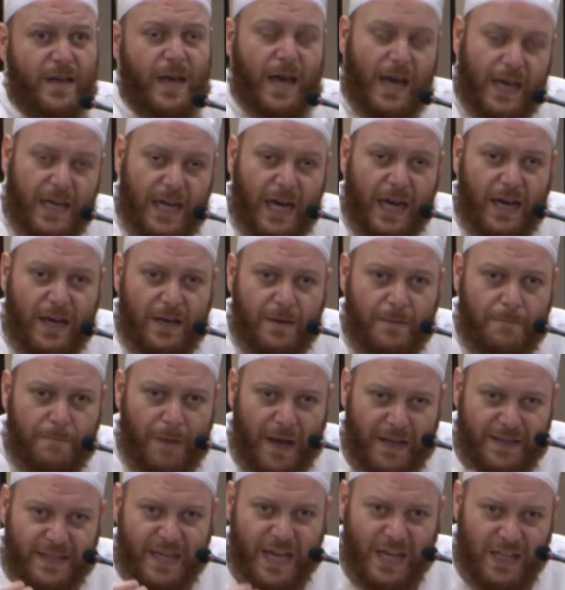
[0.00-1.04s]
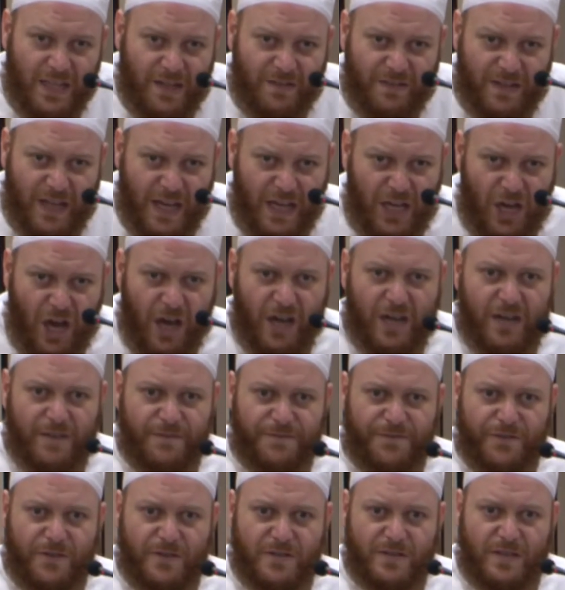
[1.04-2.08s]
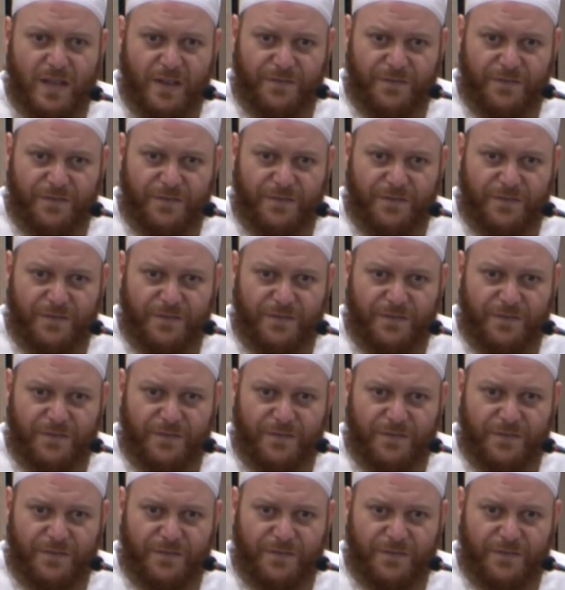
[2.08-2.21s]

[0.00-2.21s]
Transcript: Okay, but at the end of the day, you are confused.